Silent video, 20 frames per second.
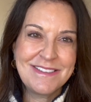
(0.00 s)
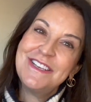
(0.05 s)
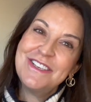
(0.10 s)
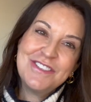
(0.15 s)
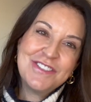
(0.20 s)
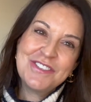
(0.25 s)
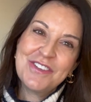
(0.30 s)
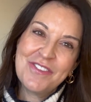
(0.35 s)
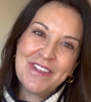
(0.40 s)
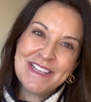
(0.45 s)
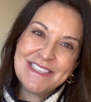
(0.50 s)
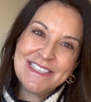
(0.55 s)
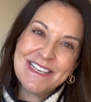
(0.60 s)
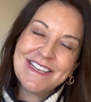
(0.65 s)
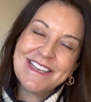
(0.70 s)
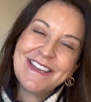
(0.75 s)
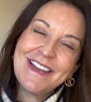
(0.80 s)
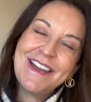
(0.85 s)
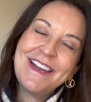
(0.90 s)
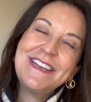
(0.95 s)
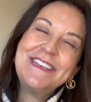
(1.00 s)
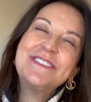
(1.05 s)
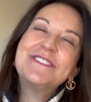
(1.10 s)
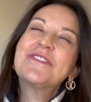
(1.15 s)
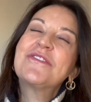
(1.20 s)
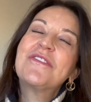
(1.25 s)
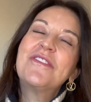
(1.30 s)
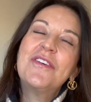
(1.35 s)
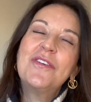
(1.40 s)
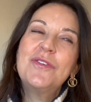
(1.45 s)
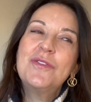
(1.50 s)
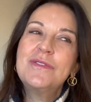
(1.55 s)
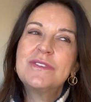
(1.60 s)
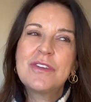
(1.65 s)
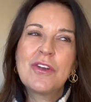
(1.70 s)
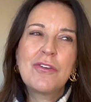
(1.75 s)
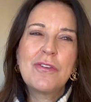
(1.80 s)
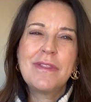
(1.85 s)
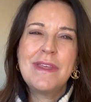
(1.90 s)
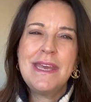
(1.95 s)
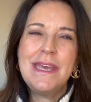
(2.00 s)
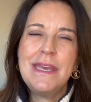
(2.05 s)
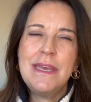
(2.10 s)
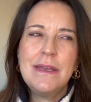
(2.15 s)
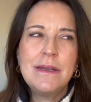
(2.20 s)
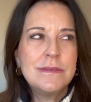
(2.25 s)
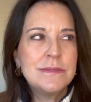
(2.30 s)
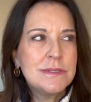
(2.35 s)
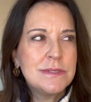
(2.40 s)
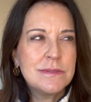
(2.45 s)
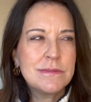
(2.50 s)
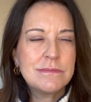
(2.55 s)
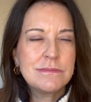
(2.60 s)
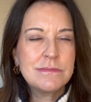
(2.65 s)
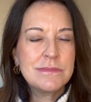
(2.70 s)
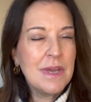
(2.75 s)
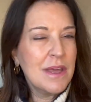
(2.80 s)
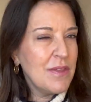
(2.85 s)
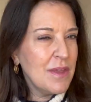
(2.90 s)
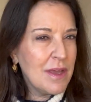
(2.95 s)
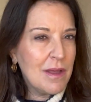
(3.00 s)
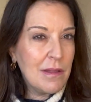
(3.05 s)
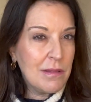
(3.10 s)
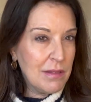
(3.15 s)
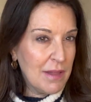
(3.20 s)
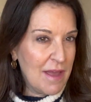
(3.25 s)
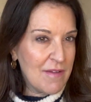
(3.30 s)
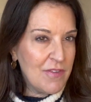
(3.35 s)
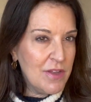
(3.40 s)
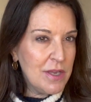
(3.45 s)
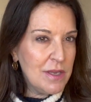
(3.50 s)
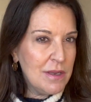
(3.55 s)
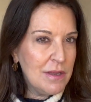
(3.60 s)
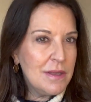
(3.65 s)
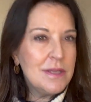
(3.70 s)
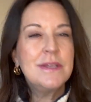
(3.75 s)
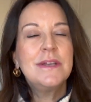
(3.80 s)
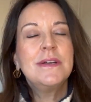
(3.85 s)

So that's it, guys. Those are the, I think, 11